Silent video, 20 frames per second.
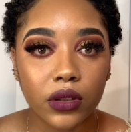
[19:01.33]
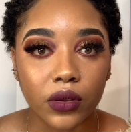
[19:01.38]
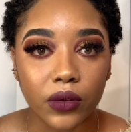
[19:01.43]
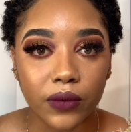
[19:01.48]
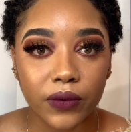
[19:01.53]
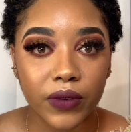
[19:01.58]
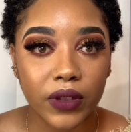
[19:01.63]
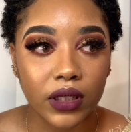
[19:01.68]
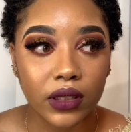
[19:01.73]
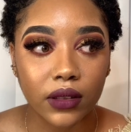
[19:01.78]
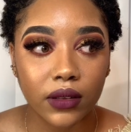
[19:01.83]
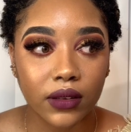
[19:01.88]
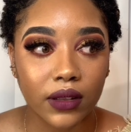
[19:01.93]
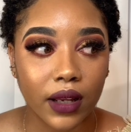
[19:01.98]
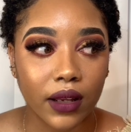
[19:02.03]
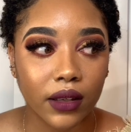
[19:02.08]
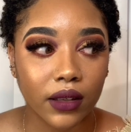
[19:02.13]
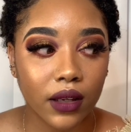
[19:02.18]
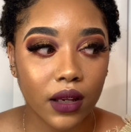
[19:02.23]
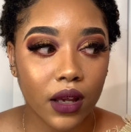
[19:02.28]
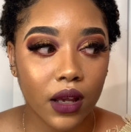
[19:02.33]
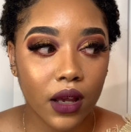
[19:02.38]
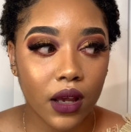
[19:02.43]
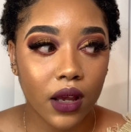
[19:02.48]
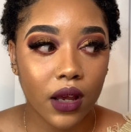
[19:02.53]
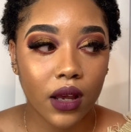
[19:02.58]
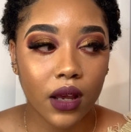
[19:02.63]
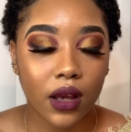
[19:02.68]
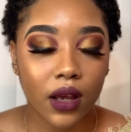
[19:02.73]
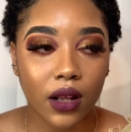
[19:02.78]
You feel like
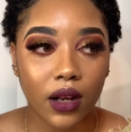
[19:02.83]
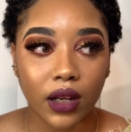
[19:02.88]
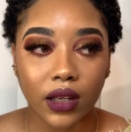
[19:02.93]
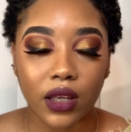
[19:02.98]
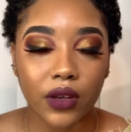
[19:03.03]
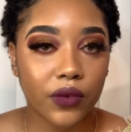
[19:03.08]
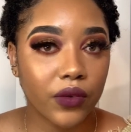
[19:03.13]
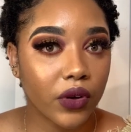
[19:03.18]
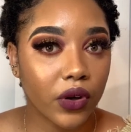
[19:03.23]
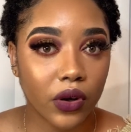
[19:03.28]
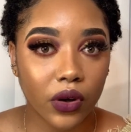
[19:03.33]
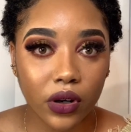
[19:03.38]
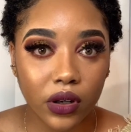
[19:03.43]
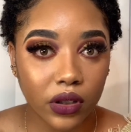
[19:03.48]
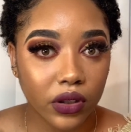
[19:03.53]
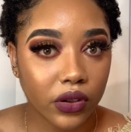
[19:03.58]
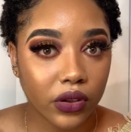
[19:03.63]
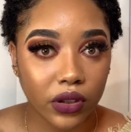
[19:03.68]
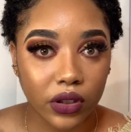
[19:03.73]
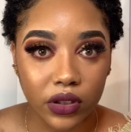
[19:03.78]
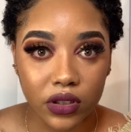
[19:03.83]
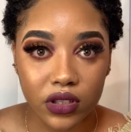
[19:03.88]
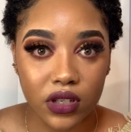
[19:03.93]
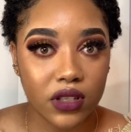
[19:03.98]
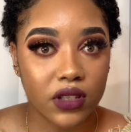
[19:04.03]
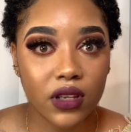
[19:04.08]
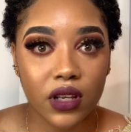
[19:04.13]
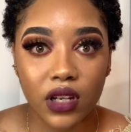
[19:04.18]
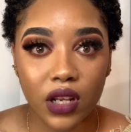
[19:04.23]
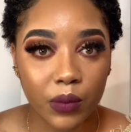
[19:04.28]
if you're hungry, you're just
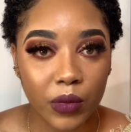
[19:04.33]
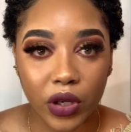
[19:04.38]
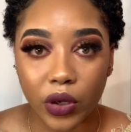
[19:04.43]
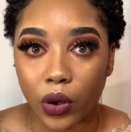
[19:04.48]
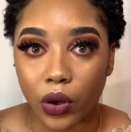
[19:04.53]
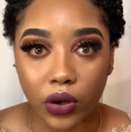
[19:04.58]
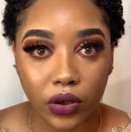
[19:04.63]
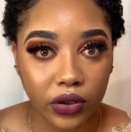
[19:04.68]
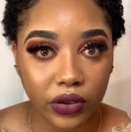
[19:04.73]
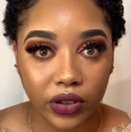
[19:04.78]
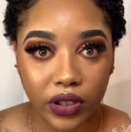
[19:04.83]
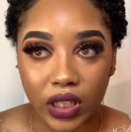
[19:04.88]
gonna be hungry.